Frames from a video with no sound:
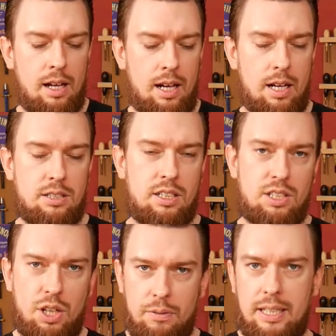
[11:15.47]
Uh, so you
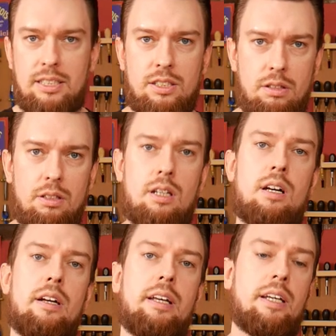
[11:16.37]
don't need to do the
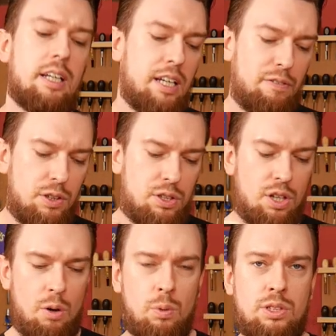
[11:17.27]
lining. If you
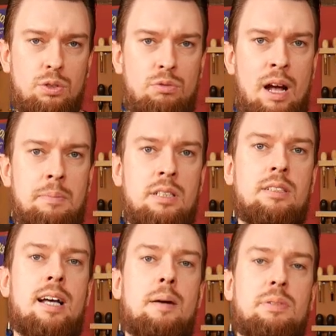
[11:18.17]
don't want to wrap the
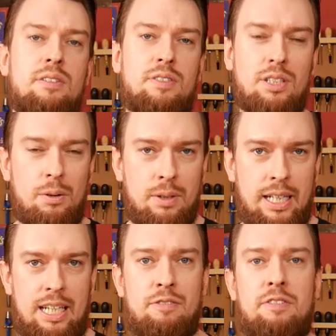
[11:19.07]
snaps, if you don't want
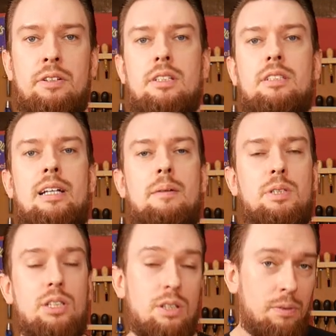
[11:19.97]
to infill the
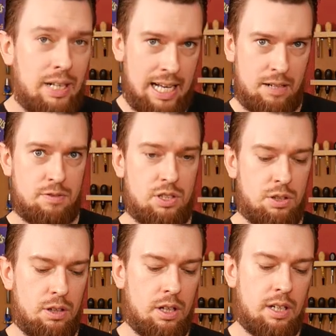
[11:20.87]
snaps, you don't have
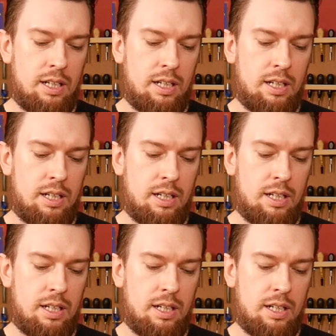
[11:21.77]
to.